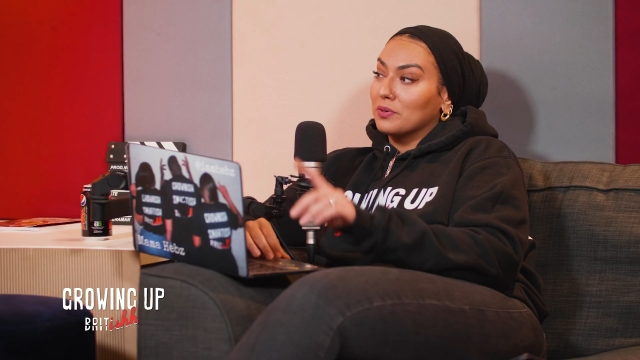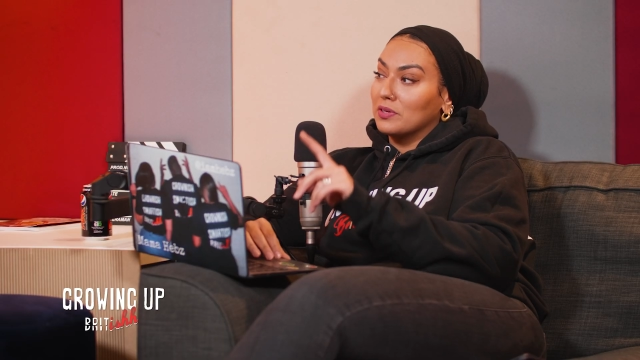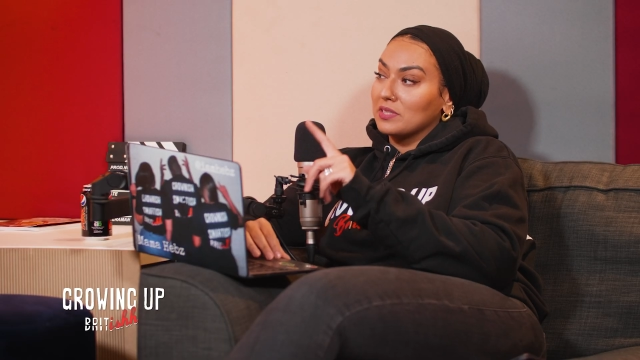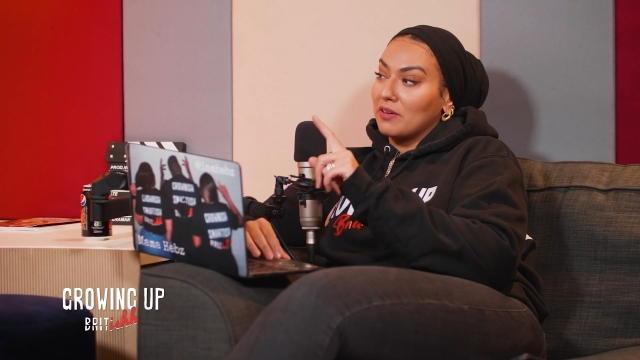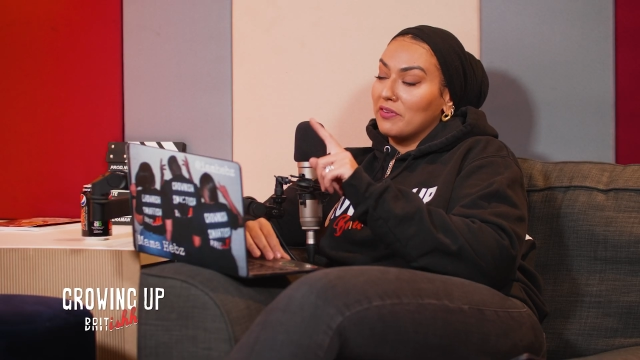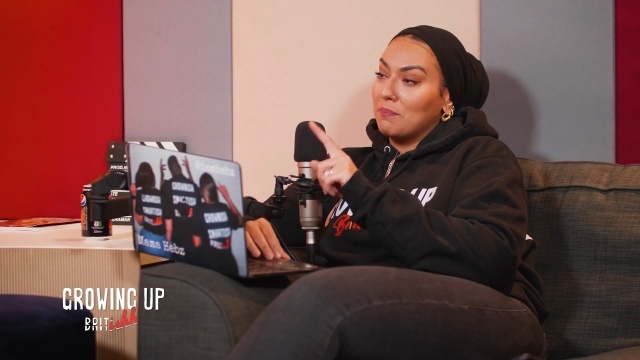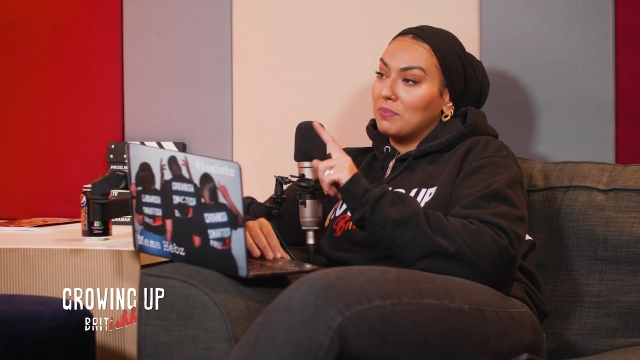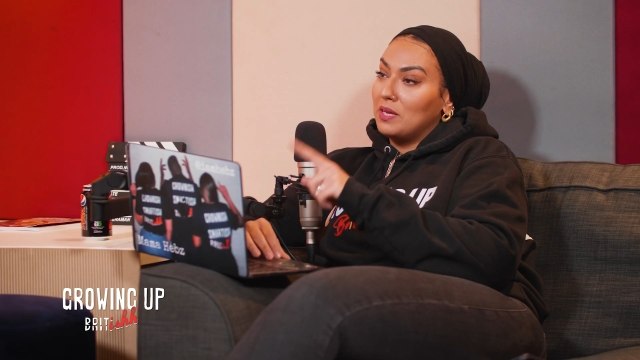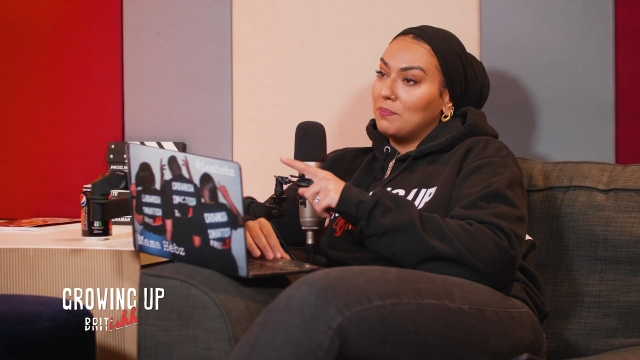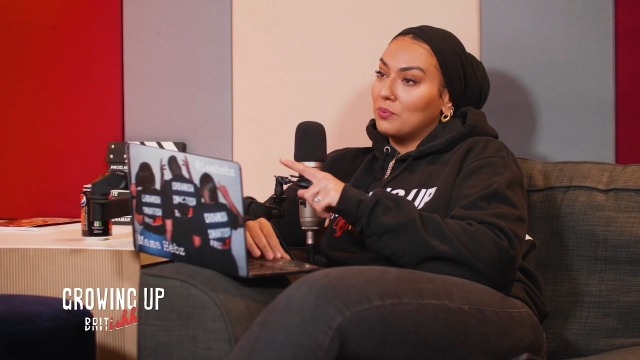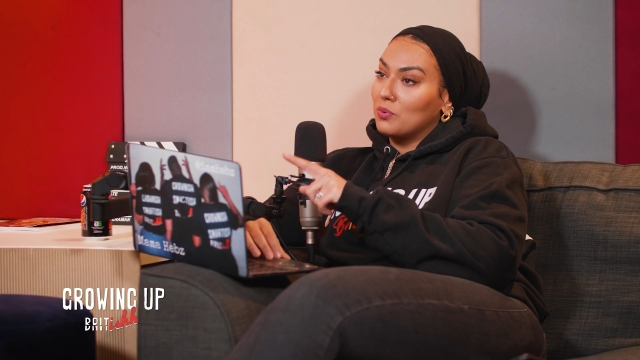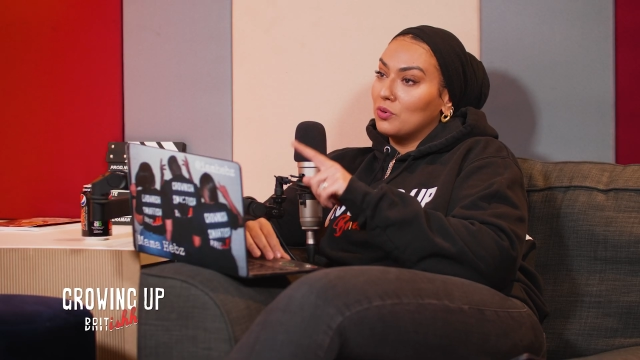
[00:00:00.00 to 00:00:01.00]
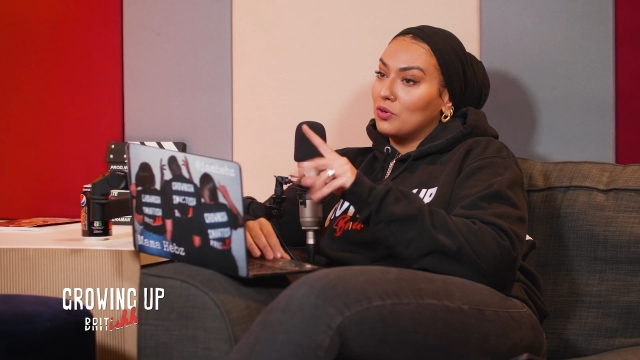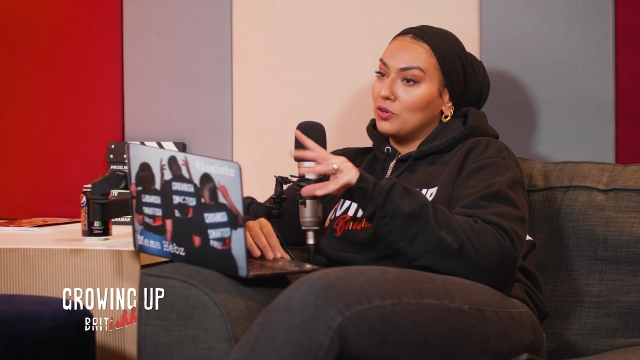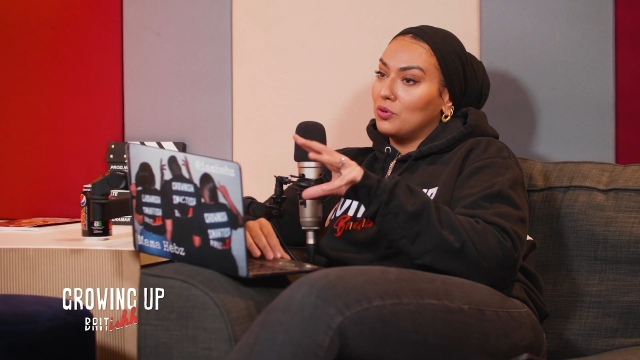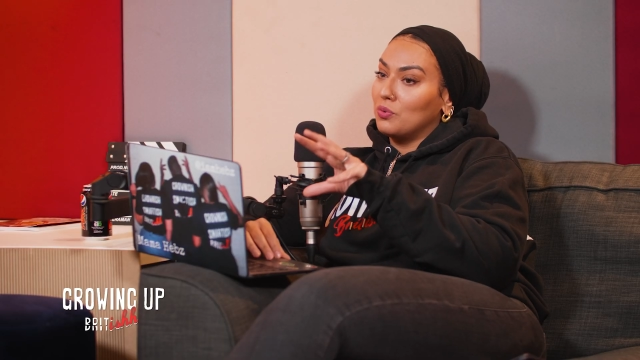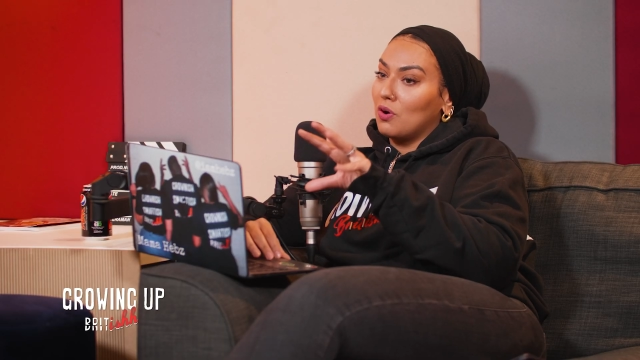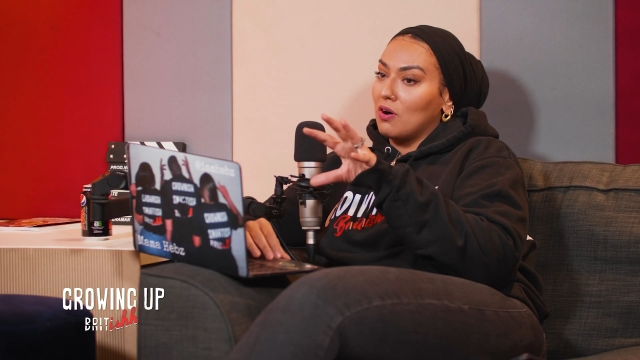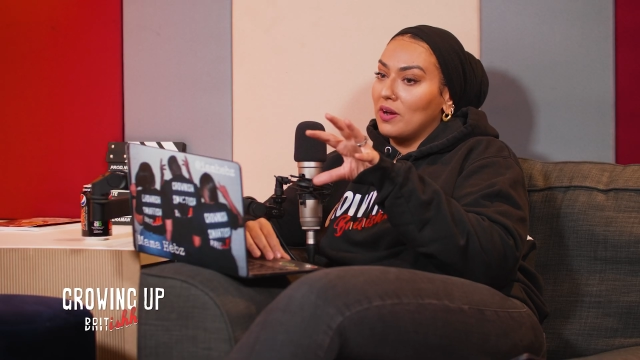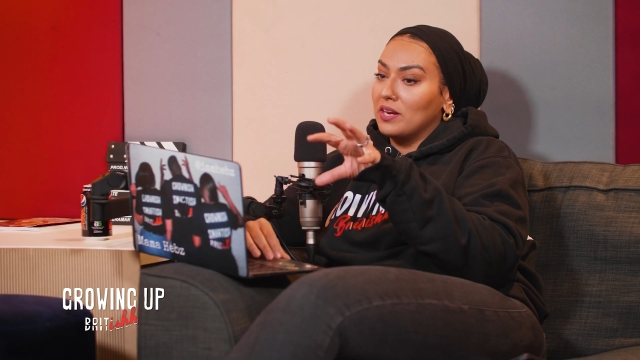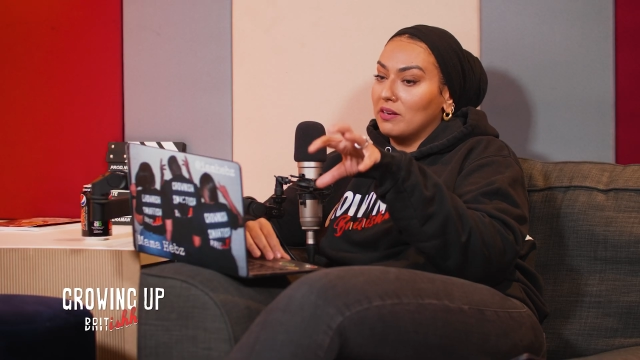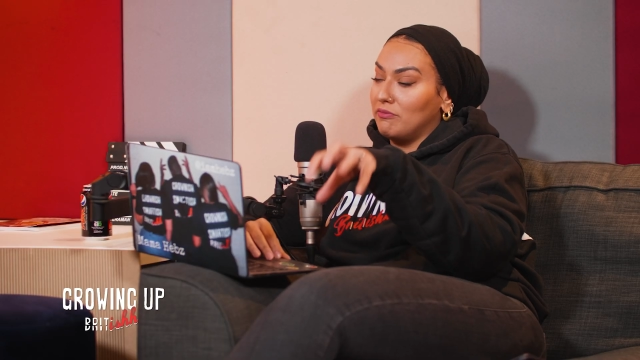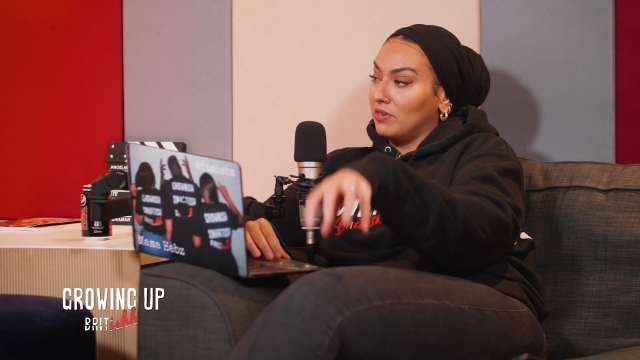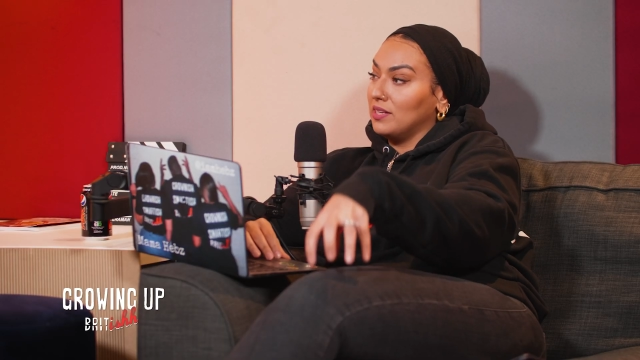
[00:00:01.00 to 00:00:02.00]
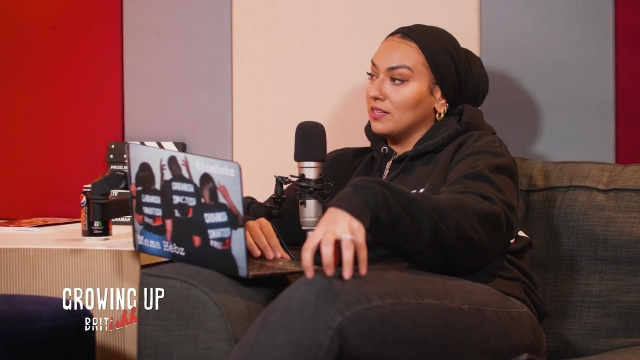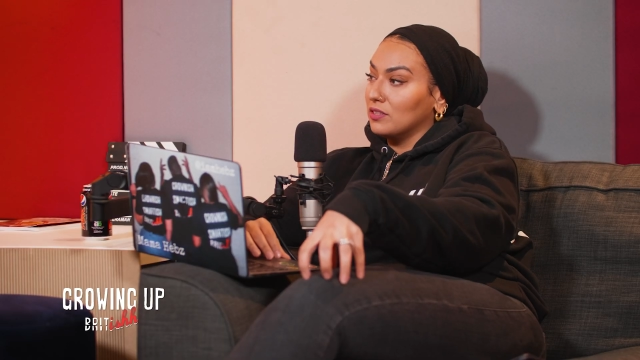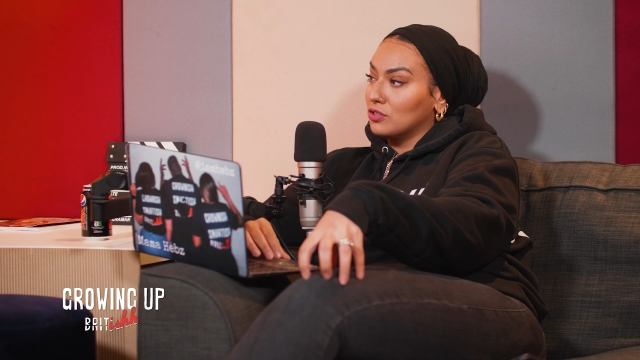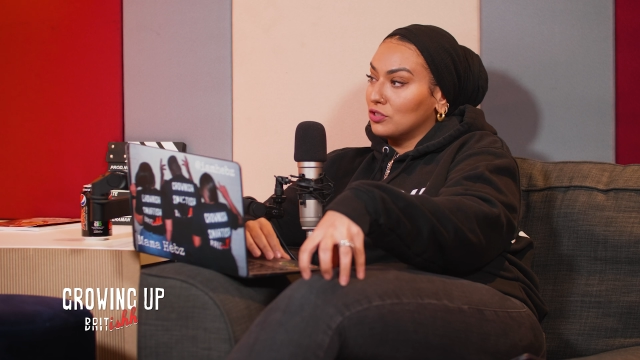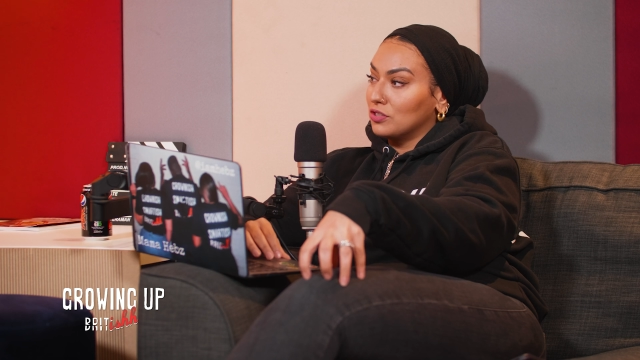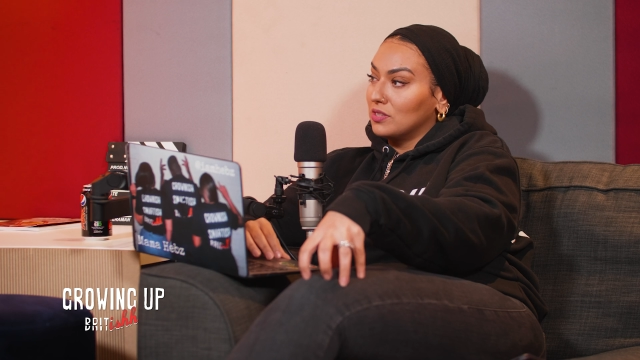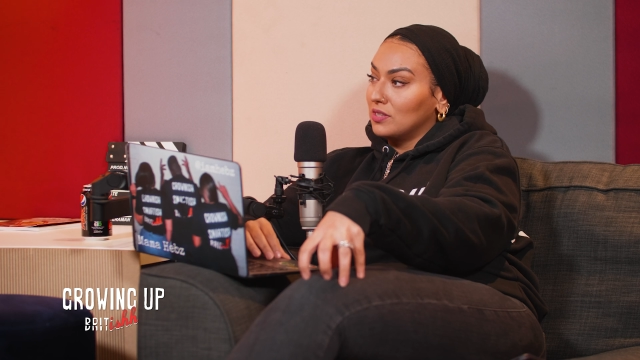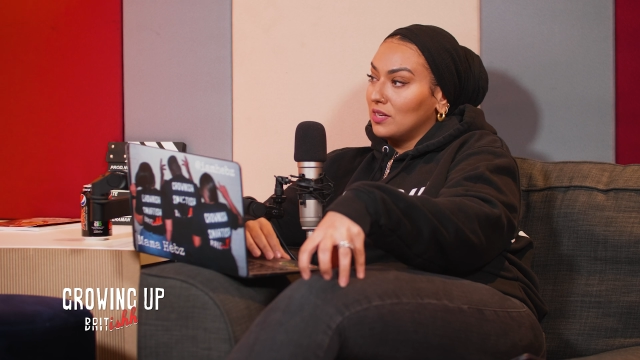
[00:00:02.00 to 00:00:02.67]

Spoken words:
Because I think people who are in a village